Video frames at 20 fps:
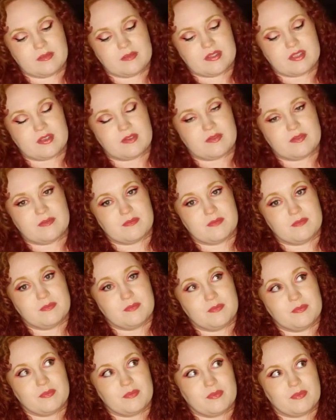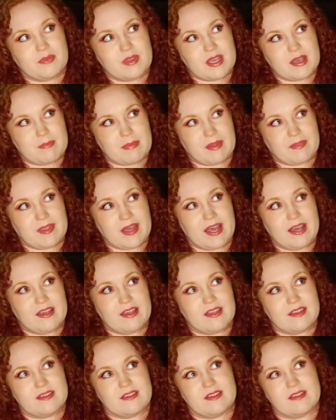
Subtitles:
So think about that.